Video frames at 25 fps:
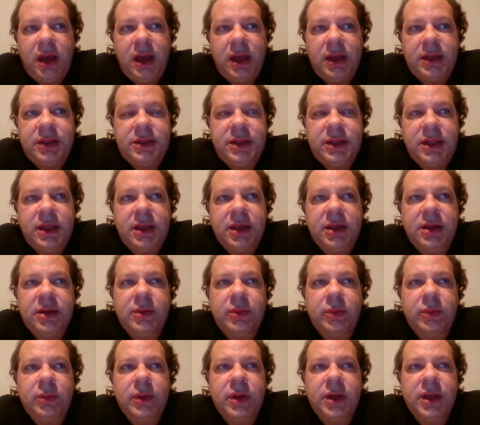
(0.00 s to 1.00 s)
I think
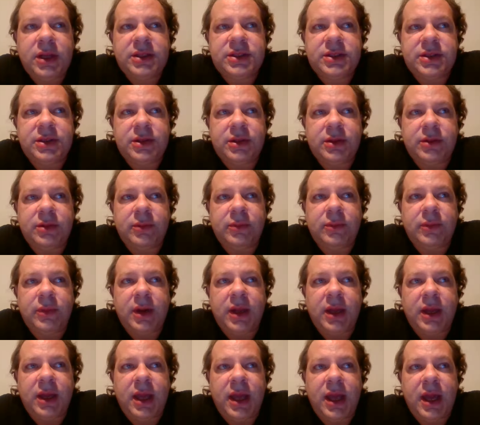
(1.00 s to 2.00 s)
when
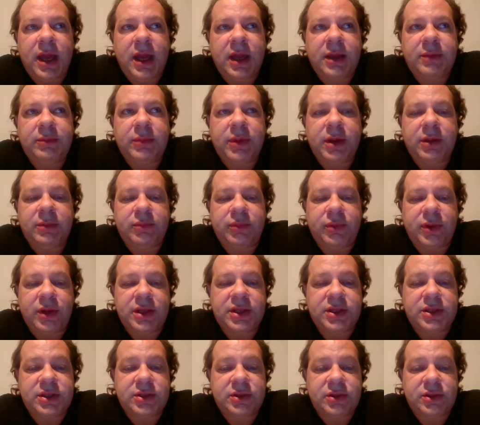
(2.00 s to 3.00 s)
I had my
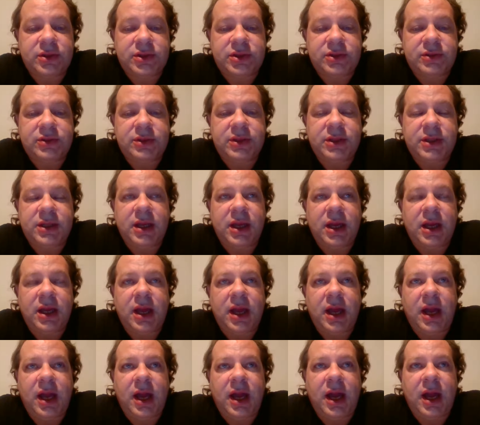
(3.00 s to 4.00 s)
brain surgery,
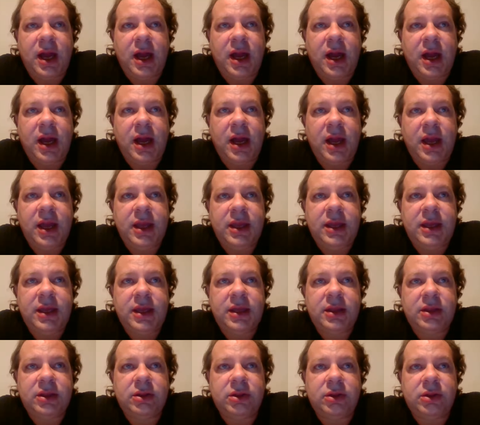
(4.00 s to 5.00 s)
I
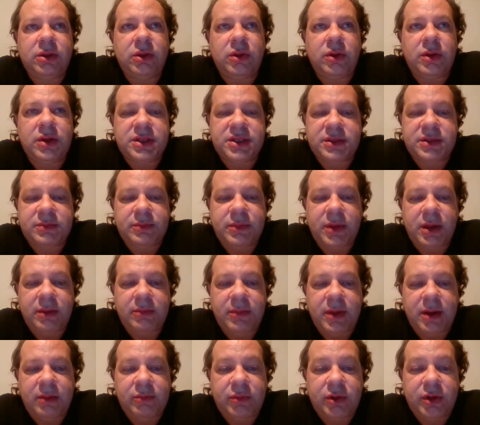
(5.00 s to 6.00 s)
lost my
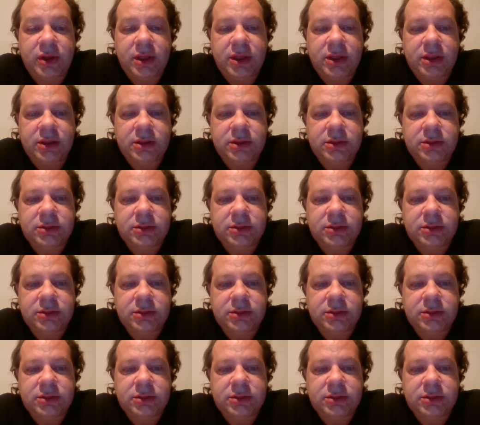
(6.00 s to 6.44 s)
memory.